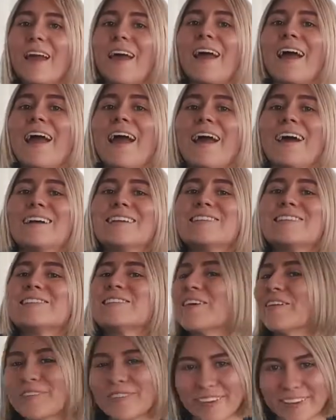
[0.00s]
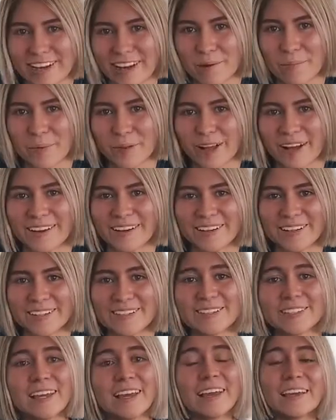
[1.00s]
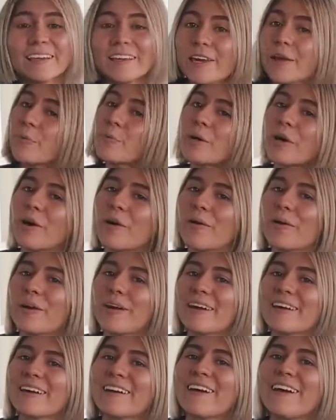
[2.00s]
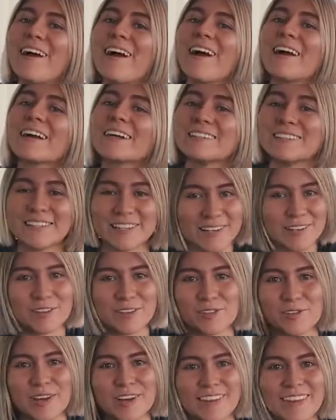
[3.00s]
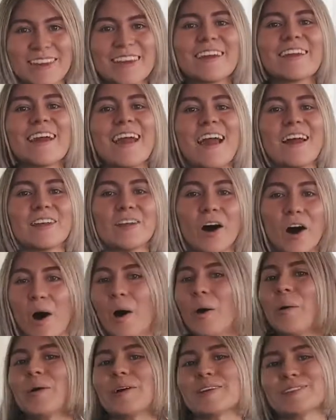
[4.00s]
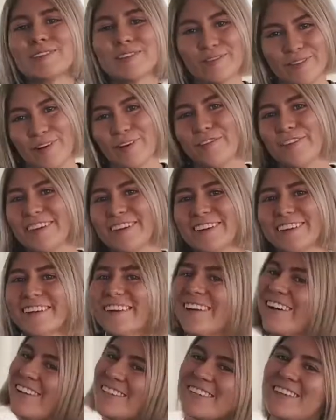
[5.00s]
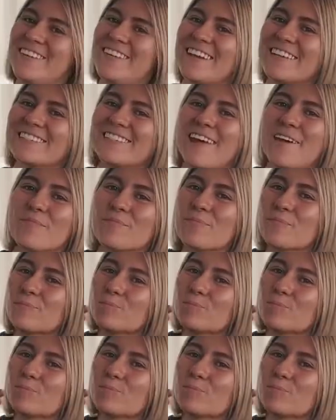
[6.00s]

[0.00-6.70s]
And don't forget, planters, keep growing, continue strengthening, and always evolving. I'll see you next time.